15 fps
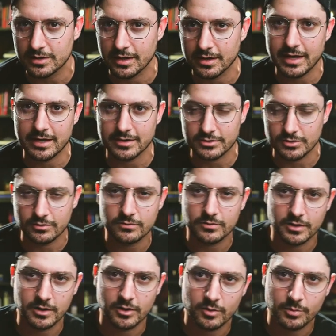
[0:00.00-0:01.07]
that it can't do for
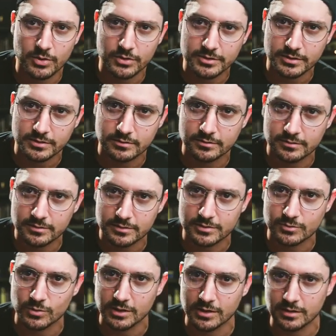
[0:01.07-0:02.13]
the other person
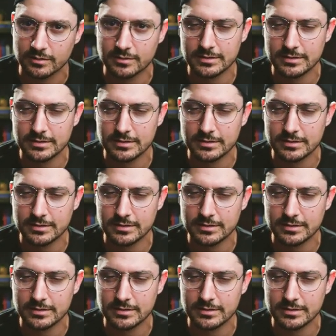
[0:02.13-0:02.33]
as well.